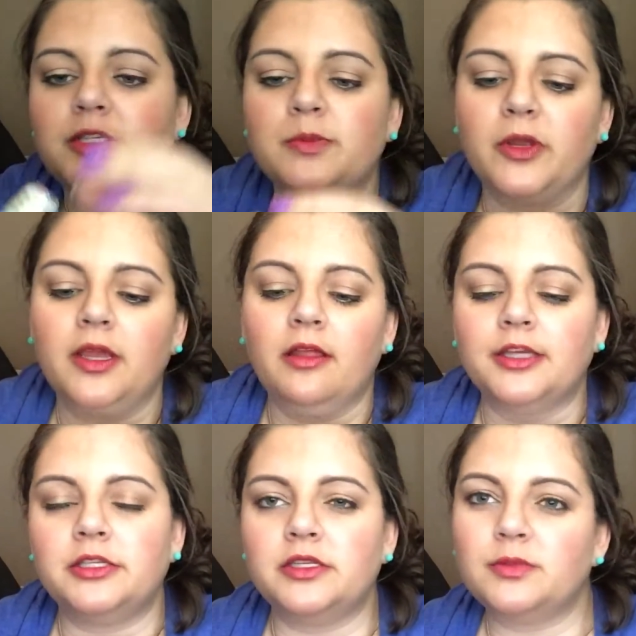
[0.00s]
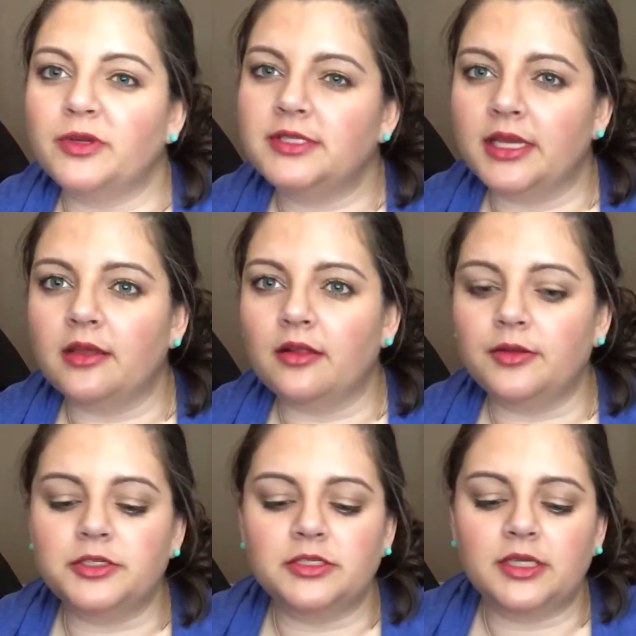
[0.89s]
her spring collection, the Spring to
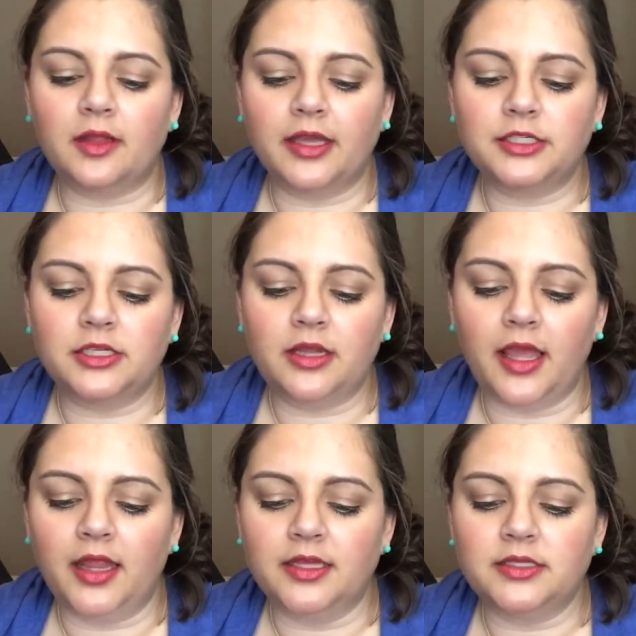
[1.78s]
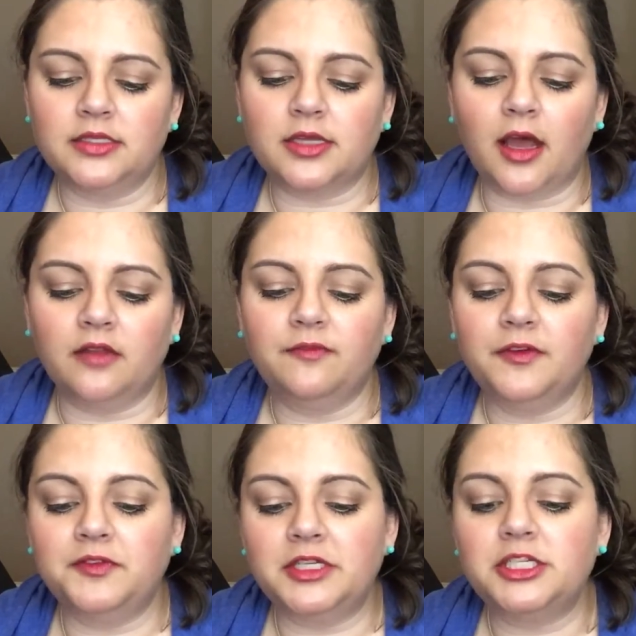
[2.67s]
Conclusions collection. And this is called
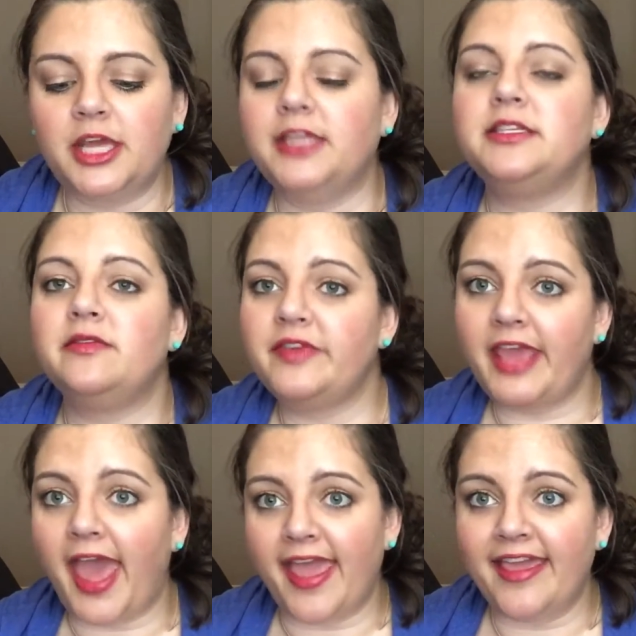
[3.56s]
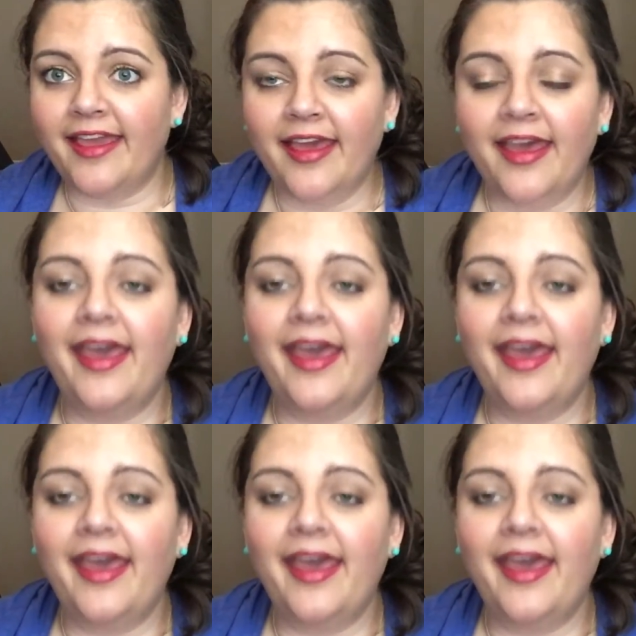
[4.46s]
50 Shades of Yay.